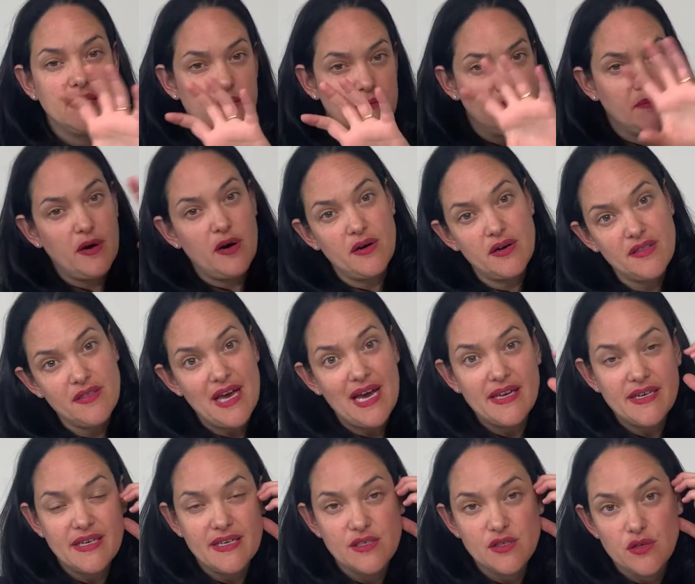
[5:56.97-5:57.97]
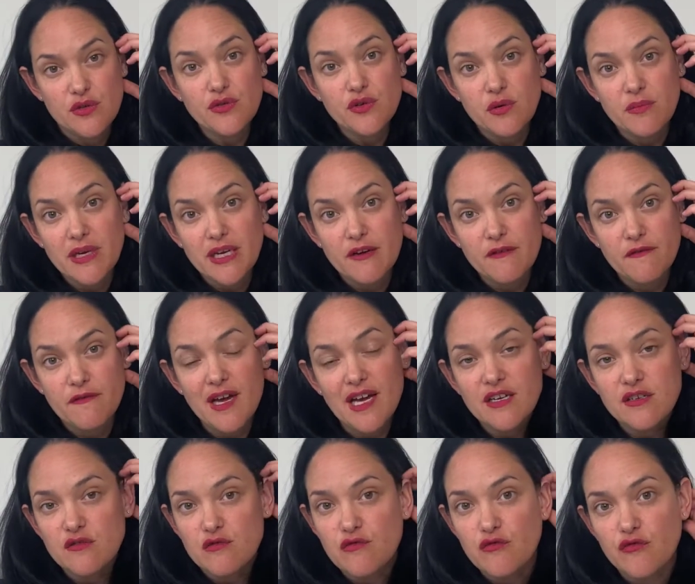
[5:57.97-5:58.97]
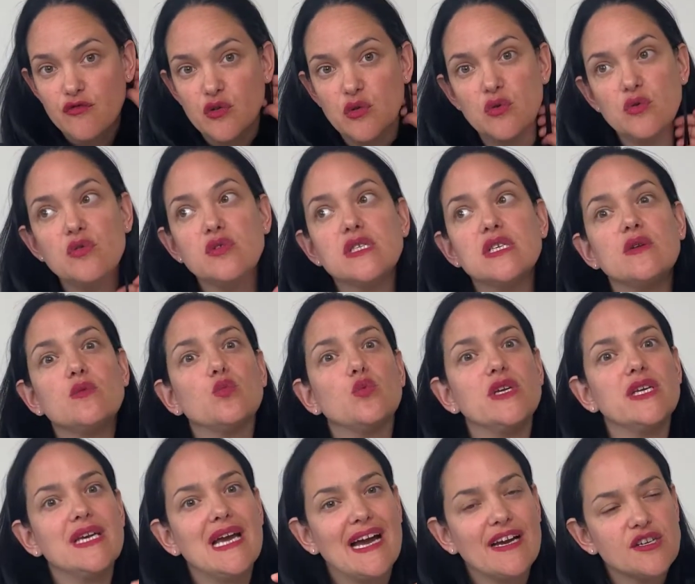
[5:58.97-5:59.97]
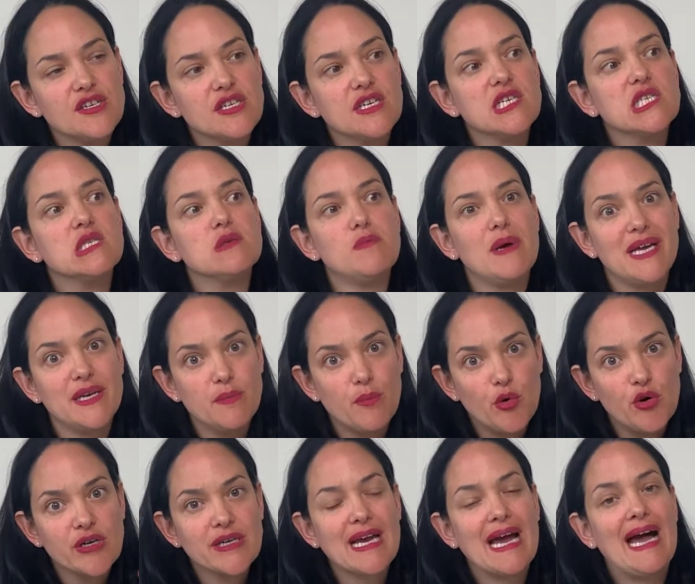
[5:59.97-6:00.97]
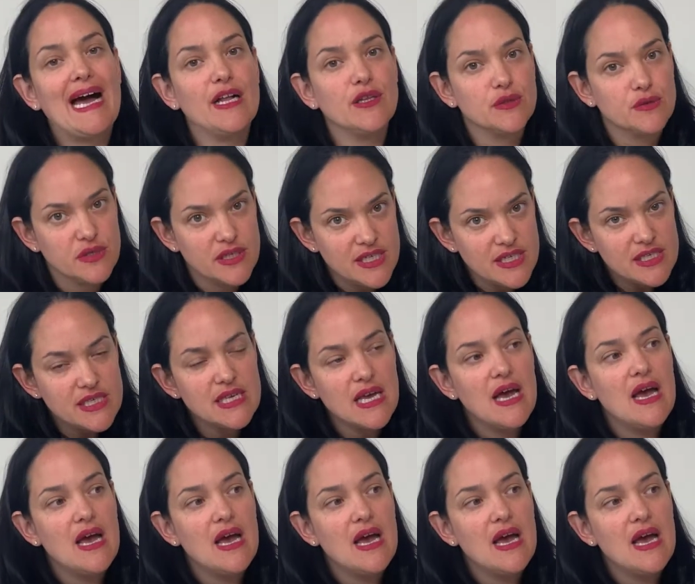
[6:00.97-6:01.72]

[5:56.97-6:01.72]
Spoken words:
part of that is the thermic effect of foods, and we actually expend more calories